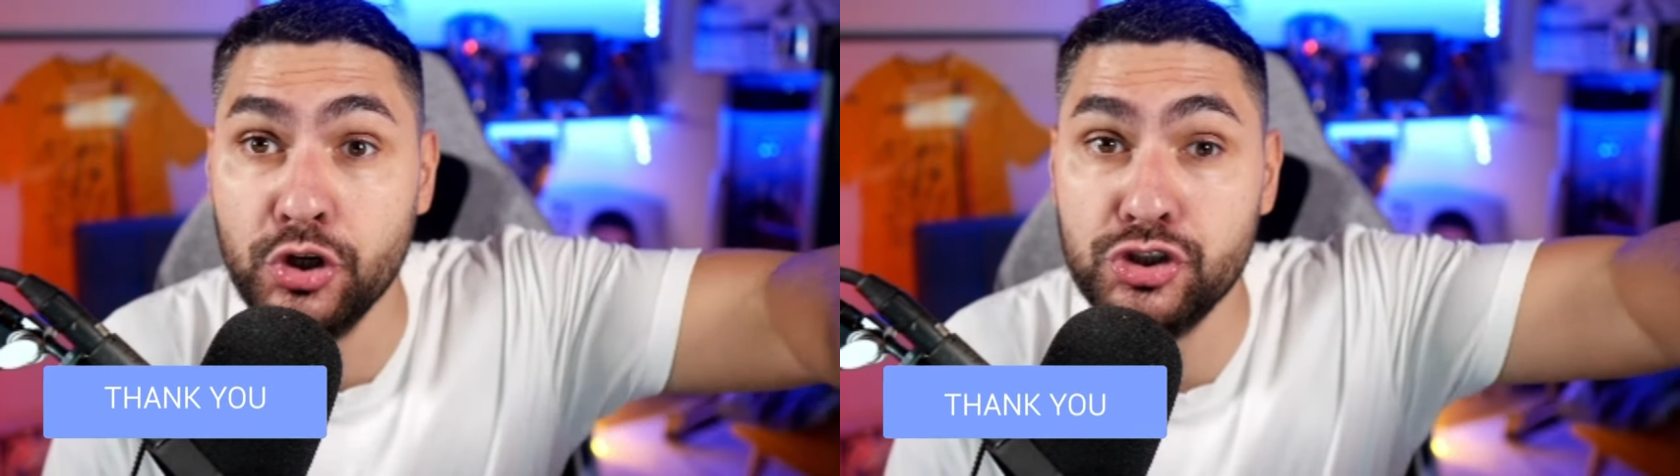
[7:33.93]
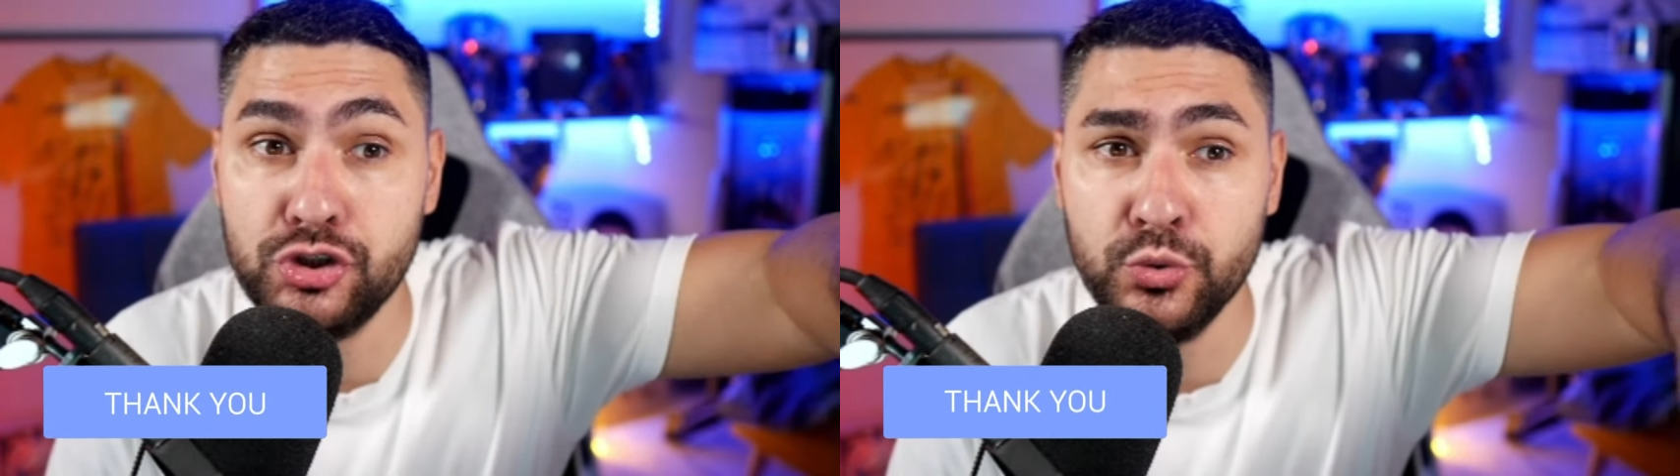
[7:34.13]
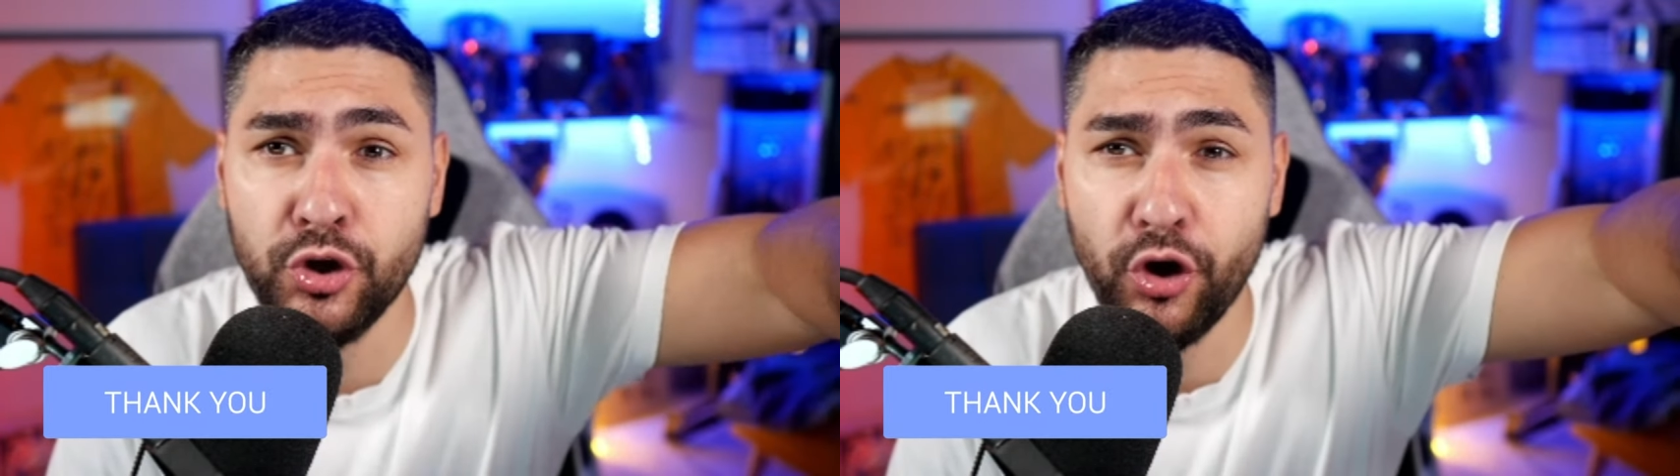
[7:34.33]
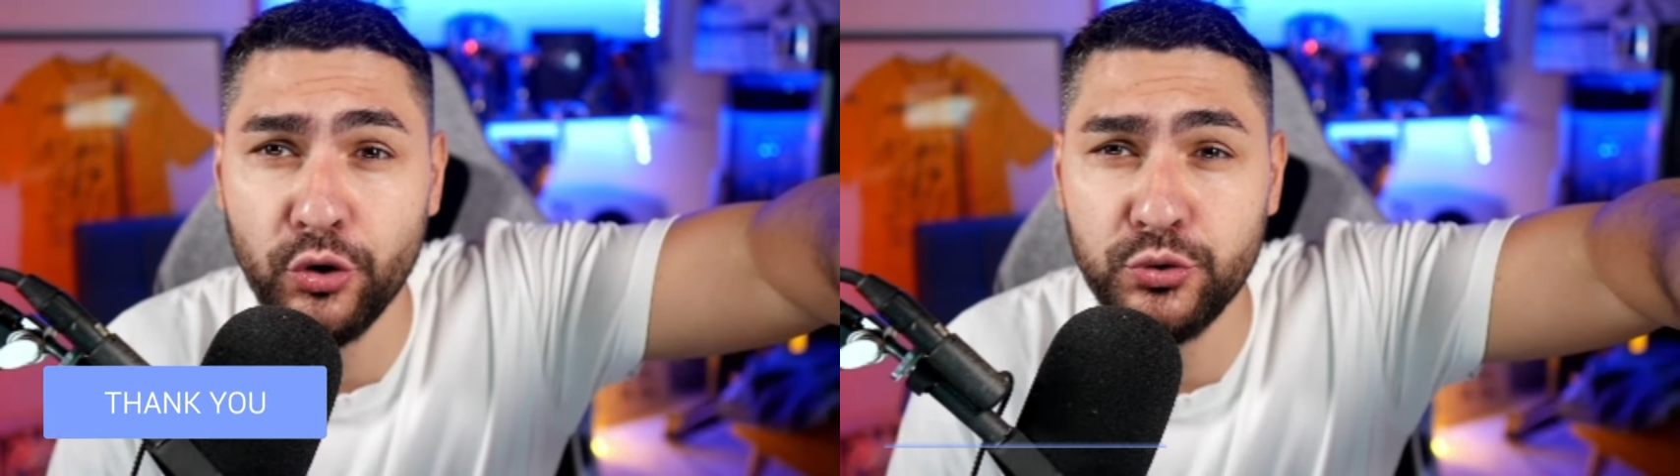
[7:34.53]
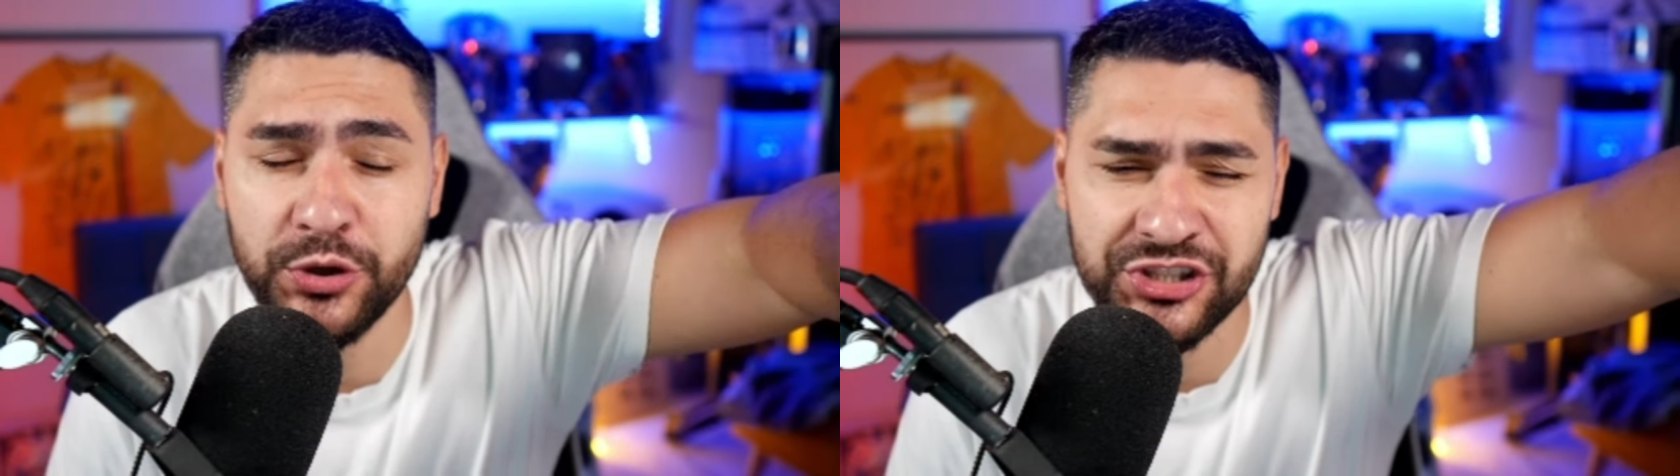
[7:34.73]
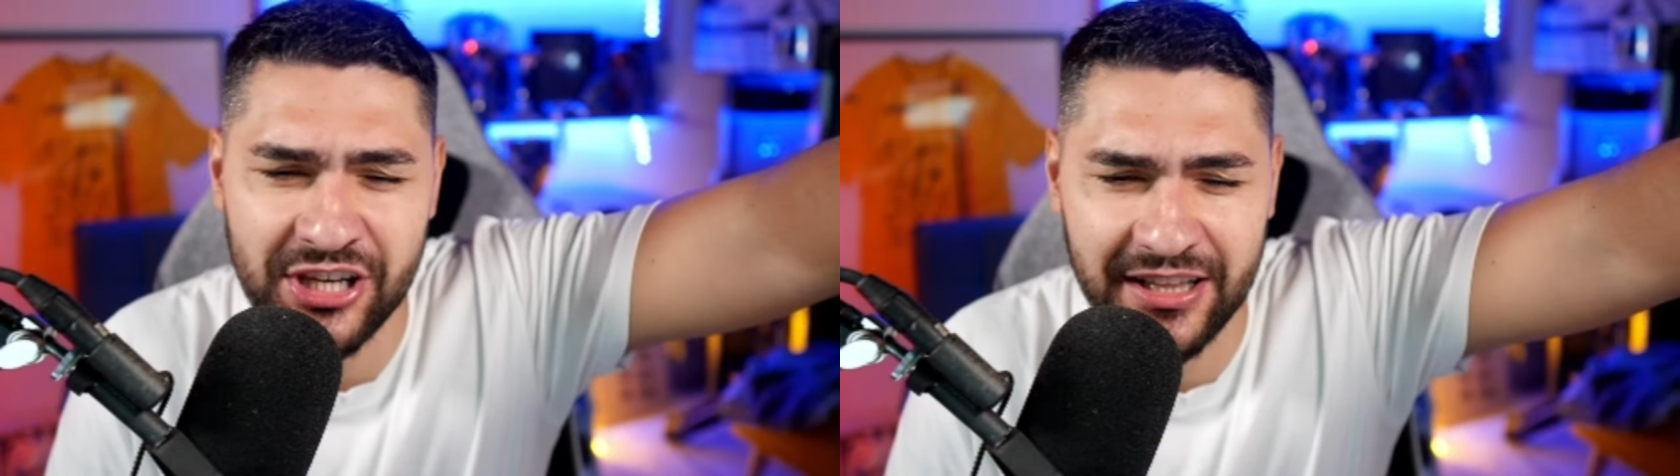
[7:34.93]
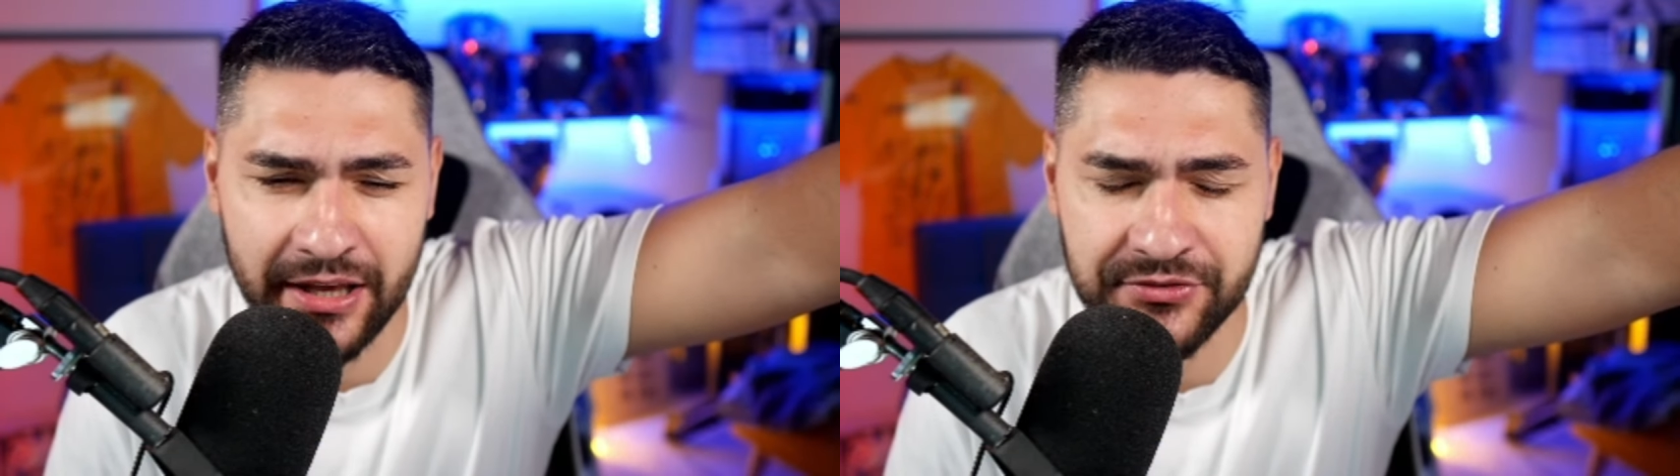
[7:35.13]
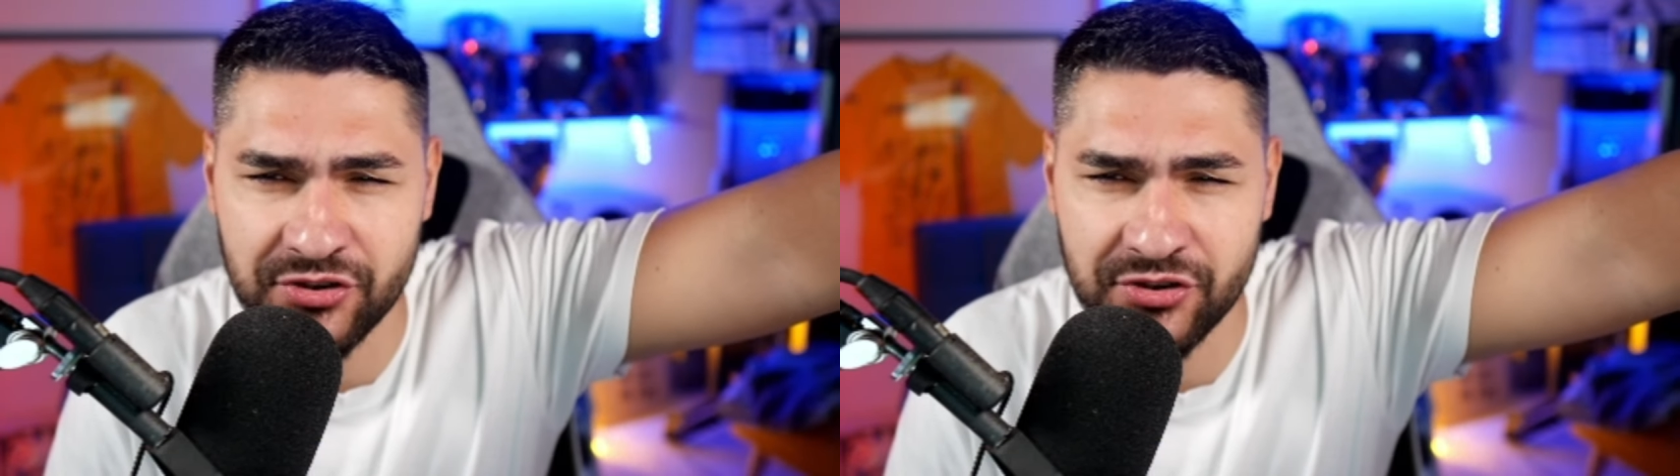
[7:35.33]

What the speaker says: soon on Twitch live